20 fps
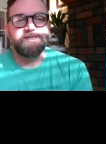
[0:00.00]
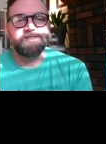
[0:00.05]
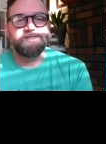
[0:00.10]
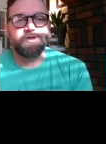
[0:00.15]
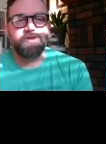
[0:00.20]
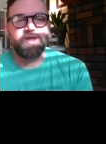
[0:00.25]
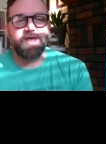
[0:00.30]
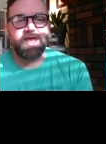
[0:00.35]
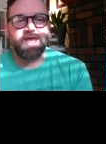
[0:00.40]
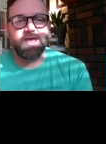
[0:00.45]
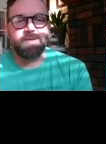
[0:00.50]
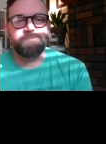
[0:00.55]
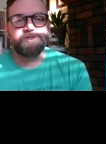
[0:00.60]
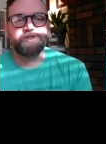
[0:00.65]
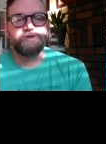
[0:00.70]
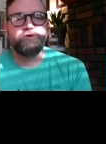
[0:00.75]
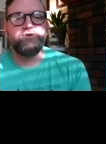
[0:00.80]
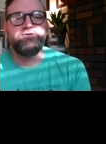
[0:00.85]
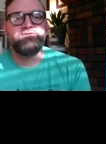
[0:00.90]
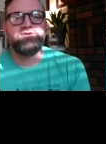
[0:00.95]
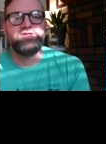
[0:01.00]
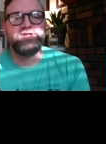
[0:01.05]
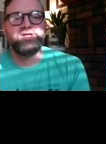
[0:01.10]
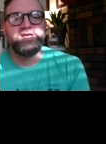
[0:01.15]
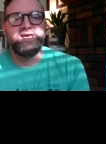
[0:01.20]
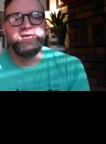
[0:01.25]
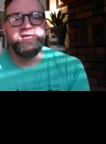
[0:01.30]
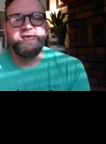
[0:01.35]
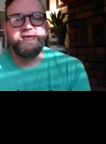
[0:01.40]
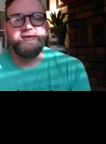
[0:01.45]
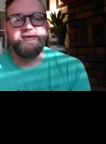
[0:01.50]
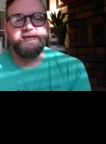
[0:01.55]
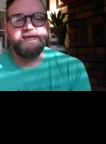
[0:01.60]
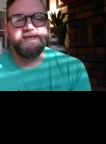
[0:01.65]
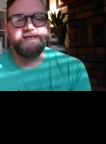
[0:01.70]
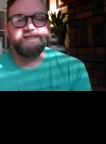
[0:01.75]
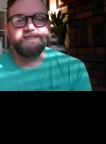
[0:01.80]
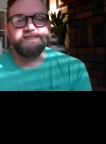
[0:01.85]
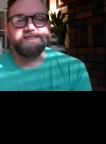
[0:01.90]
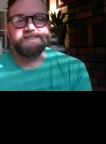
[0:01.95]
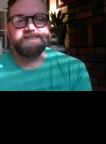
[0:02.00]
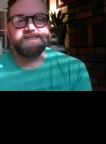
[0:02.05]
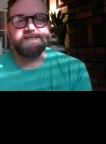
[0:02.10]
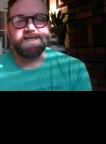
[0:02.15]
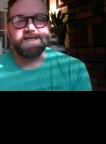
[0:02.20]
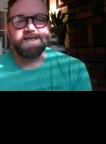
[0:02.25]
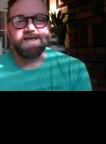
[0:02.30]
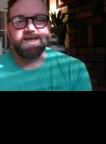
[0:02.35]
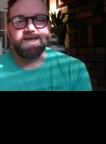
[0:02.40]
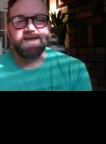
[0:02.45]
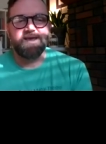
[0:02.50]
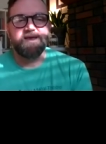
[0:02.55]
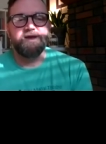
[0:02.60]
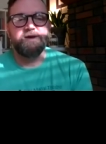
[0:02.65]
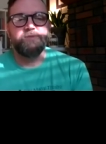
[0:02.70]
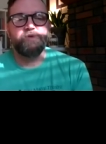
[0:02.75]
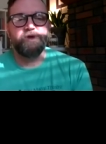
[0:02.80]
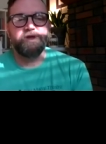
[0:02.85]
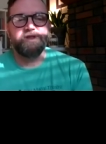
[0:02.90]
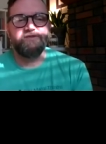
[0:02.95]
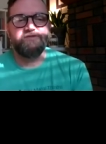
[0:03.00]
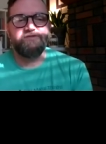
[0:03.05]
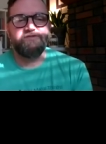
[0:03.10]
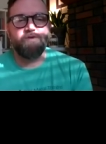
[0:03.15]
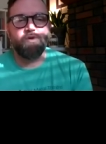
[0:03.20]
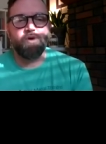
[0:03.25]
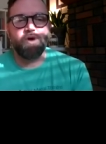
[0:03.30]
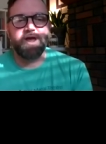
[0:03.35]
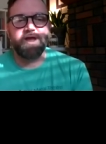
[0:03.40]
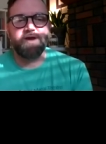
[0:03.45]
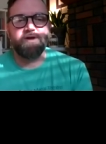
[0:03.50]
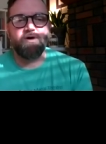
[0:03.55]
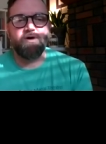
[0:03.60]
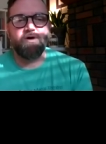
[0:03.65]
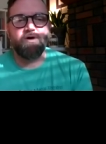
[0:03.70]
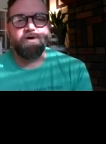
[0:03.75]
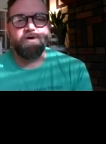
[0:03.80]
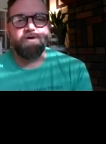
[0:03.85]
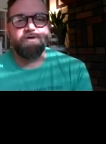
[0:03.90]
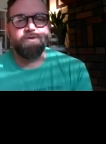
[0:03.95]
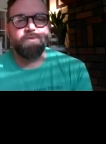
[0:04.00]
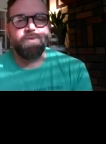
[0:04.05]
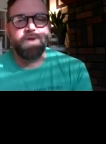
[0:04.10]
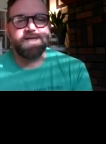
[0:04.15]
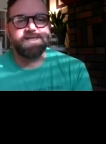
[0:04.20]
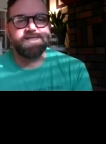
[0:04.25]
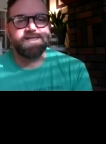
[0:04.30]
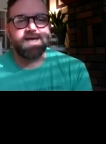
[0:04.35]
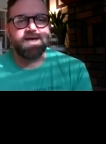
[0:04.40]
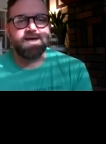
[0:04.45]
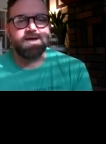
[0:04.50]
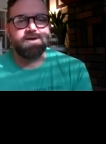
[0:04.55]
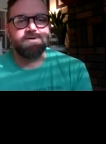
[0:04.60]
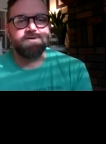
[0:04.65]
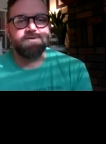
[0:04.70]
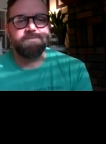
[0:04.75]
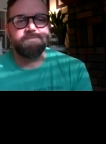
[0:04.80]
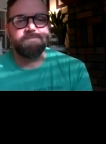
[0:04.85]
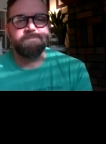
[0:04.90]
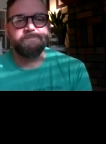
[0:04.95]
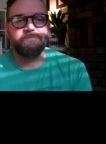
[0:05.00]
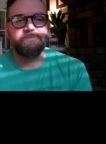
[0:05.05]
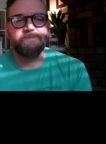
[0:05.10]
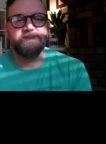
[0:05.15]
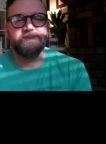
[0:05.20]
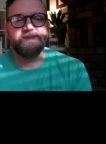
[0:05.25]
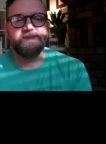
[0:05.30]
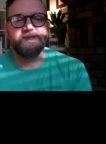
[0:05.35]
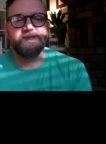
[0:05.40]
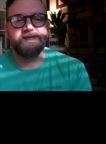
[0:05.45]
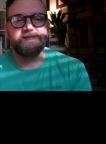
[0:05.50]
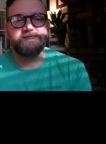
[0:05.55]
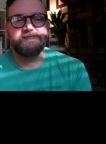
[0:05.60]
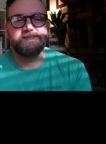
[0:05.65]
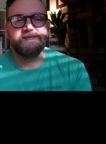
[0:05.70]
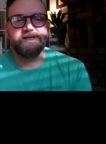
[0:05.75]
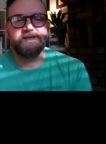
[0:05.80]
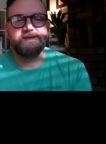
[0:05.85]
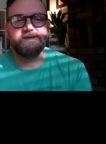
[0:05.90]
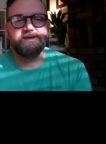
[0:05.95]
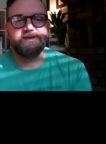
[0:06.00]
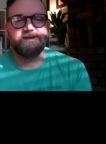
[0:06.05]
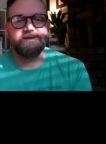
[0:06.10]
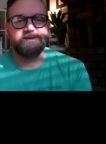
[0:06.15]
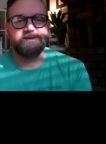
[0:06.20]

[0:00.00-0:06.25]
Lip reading: So the hips are over the knees. Bring the forehead all the way down. That's it.